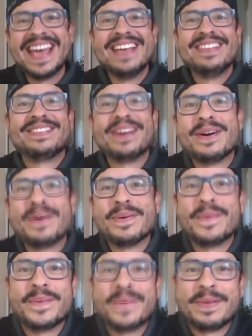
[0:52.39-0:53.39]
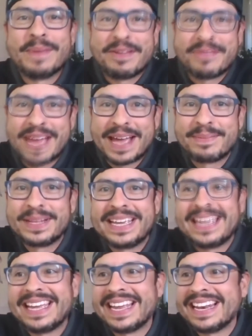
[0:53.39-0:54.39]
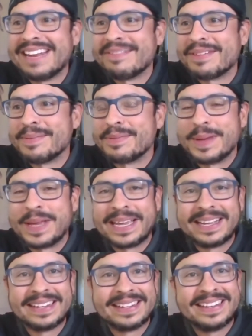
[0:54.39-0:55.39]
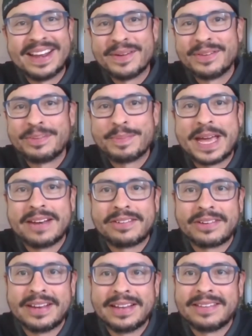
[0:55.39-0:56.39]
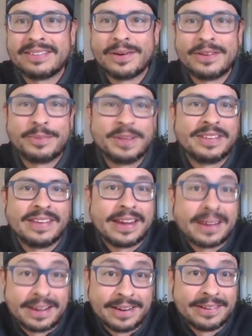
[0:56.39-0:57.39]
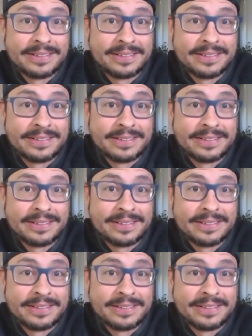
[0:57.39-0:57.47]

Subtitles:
So with my family, and if I'm speaking, in Spanish, it's always been Sergio.